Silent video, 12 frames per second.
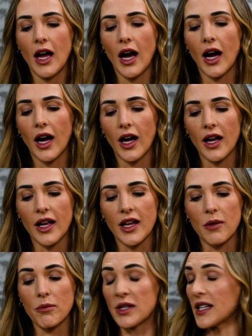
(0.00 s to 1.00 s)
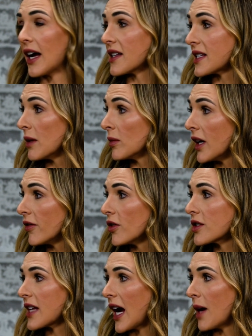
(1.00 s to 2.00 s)
high potassium
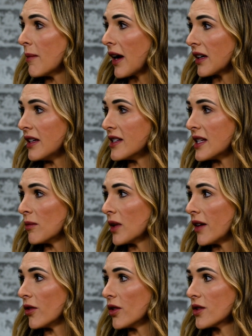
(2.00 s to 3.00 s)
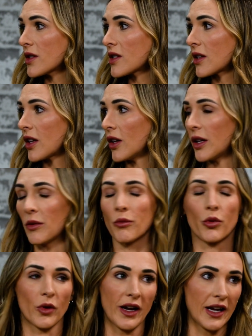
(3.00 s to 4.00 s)
levels, high magnesium levels can
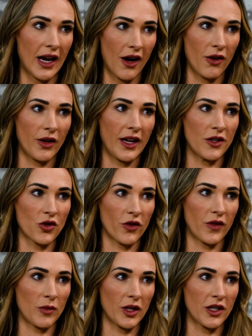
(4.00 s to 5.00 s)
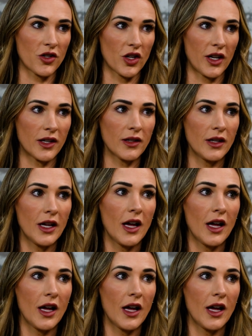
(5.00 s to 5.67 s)
bring out atrial fibrillation.